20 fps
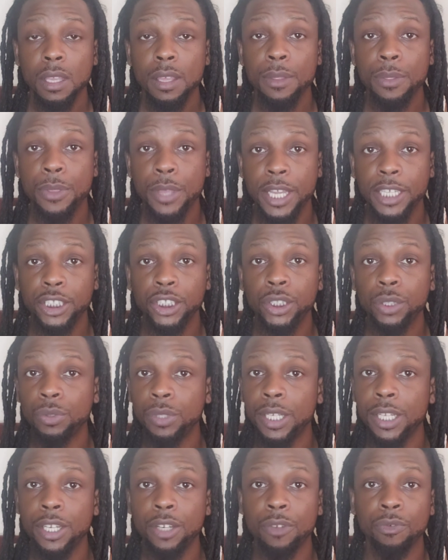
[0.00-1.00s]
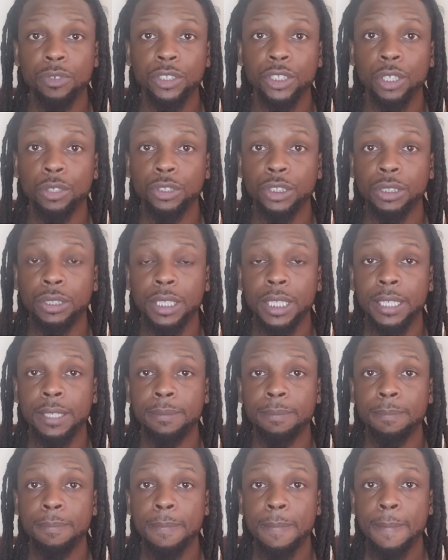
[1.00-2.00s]
thus you getting the results you
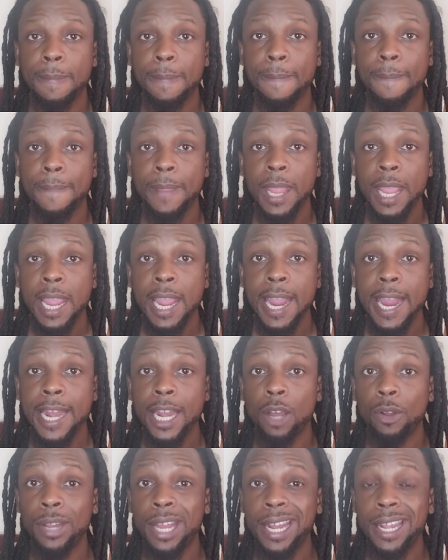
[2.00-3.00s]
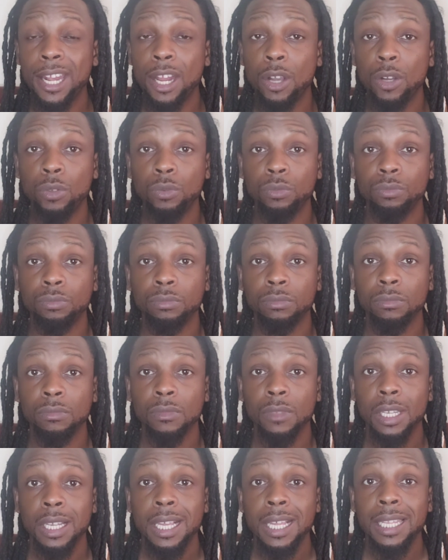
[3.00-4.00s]
get. And on that note,
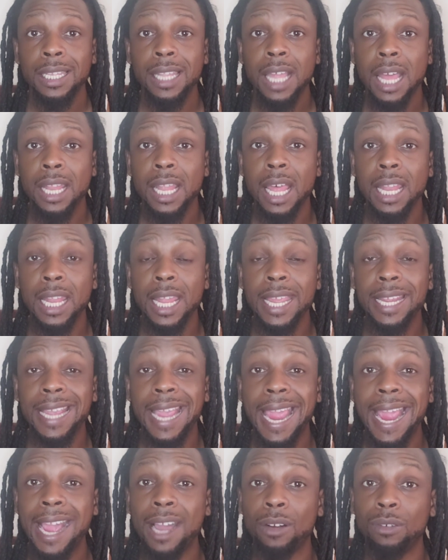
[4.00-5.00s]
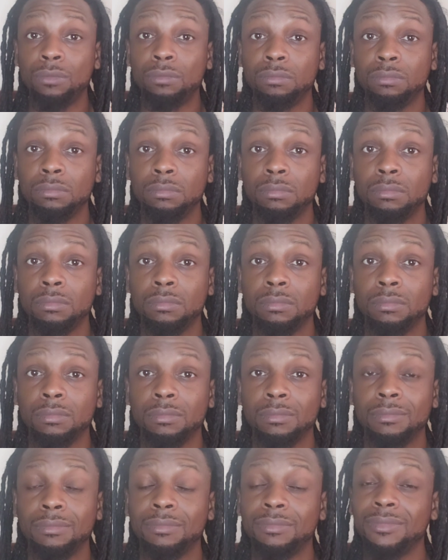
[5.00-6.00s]
La La Laker out.
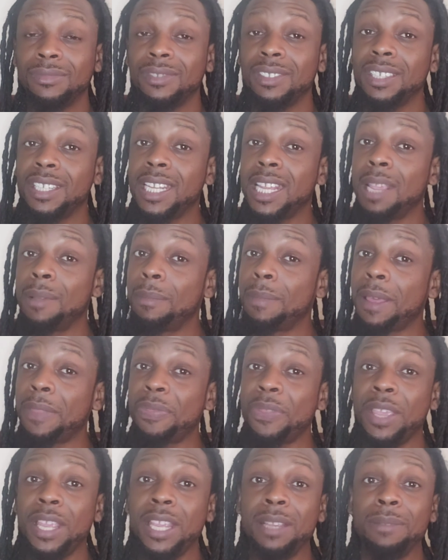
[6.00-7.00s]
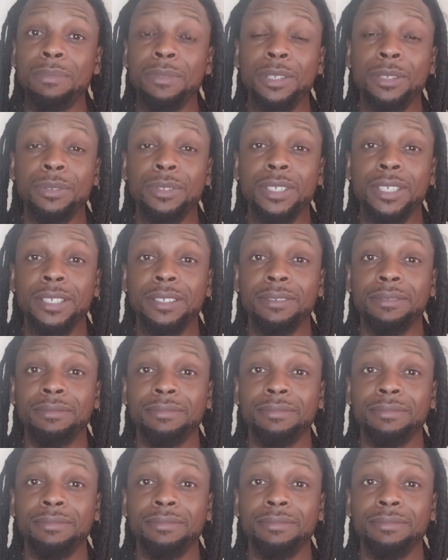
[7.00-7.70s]
Give me my theme music.